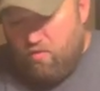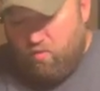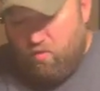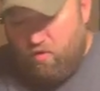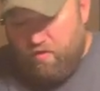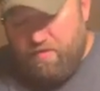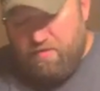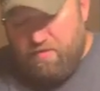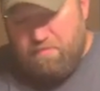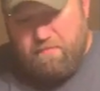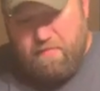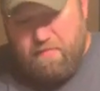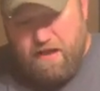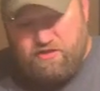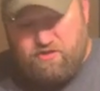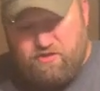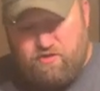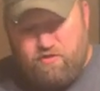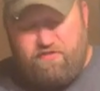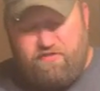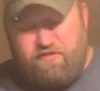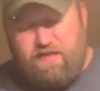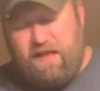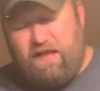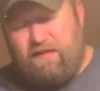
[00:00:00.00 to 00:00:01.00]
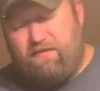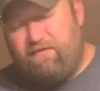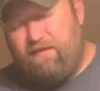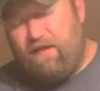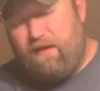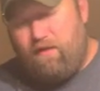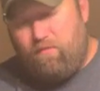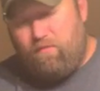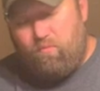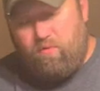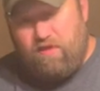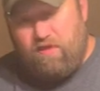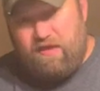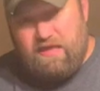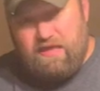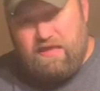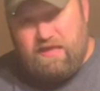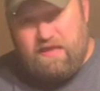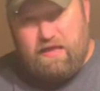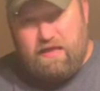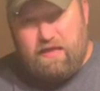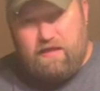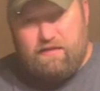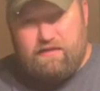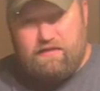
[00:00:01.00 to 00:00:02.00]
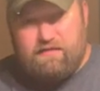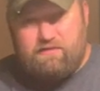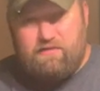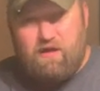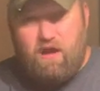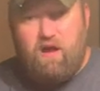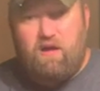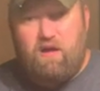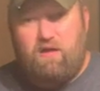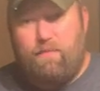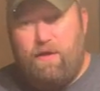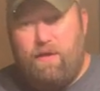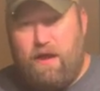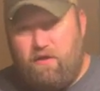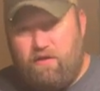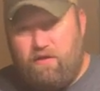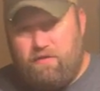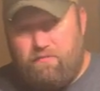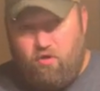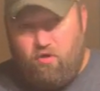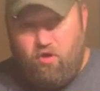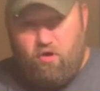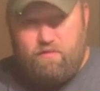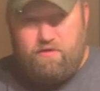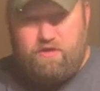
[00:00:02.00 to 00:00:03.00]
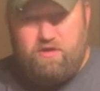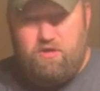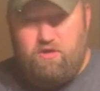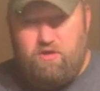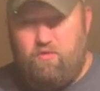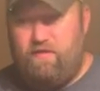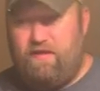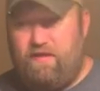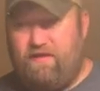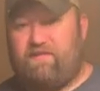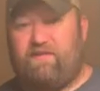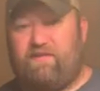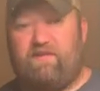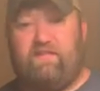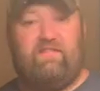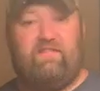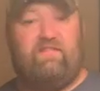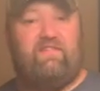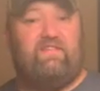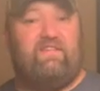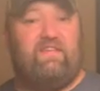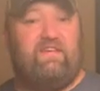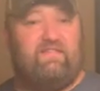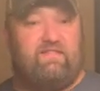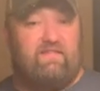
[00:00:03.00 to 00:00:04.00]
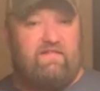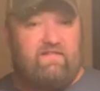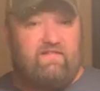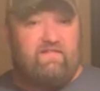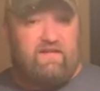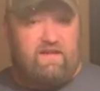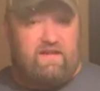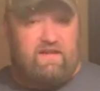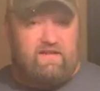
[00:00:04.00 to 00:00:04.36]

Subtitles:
one of the major things that we talk about in barbecue is consistency.